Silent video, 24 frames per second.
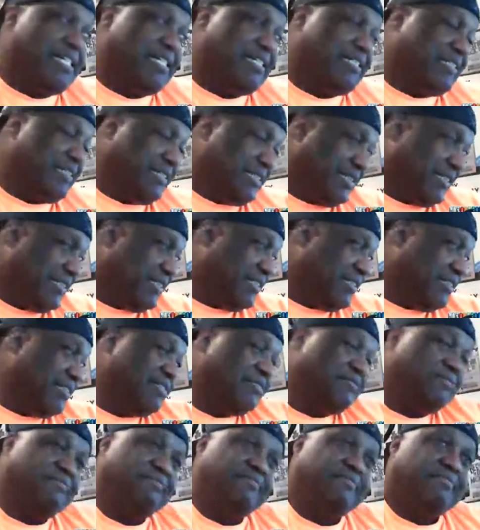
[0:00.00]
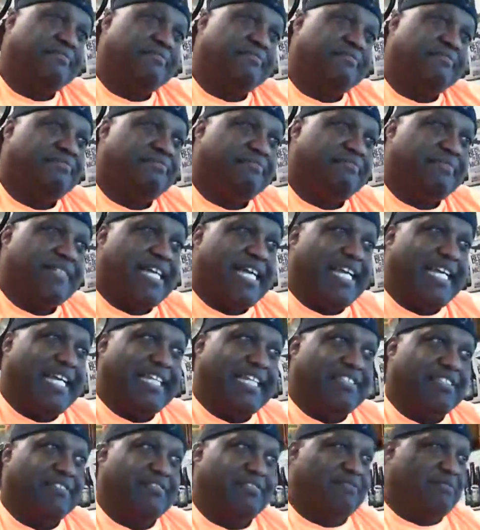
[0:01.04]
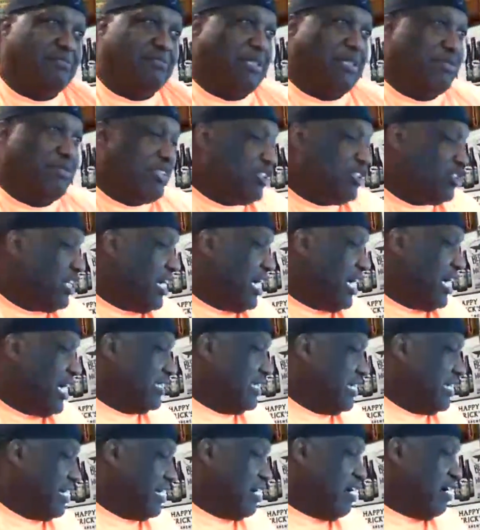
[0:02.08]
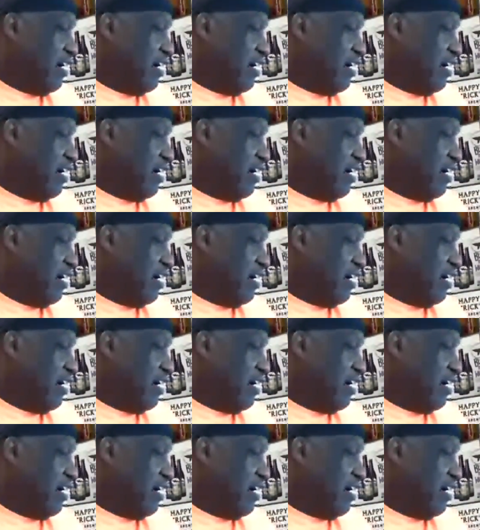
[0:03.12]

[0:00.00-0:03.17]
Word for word: yeah. Yeah, you get put the chocolate and the coffee